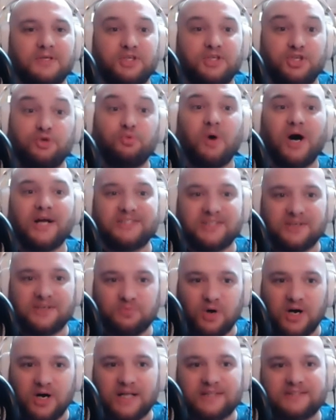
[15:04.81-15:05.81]
you watch
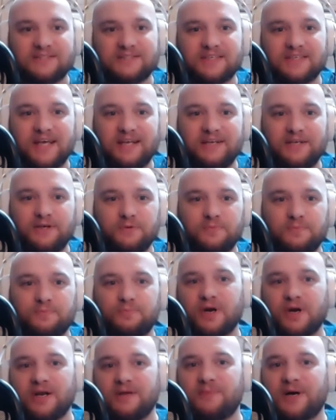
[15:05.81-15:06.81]
it once and you
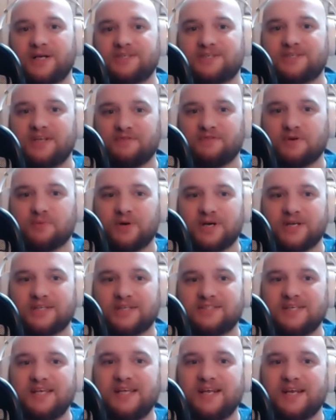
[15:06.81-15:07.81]
pretty much never want to
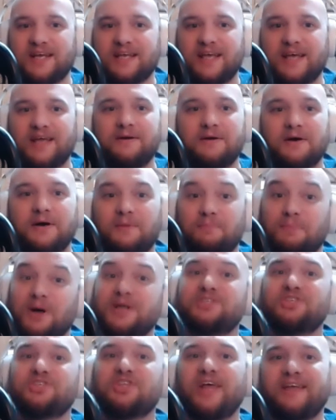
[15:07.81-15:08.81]
see it again,
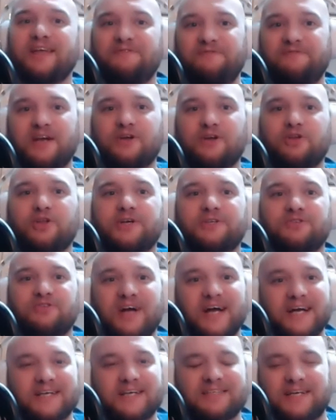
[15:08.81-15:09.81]
much like Fatal
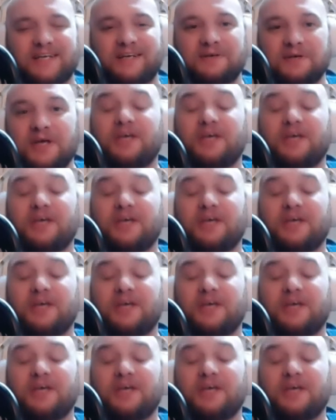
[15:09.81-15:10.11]
Attraction.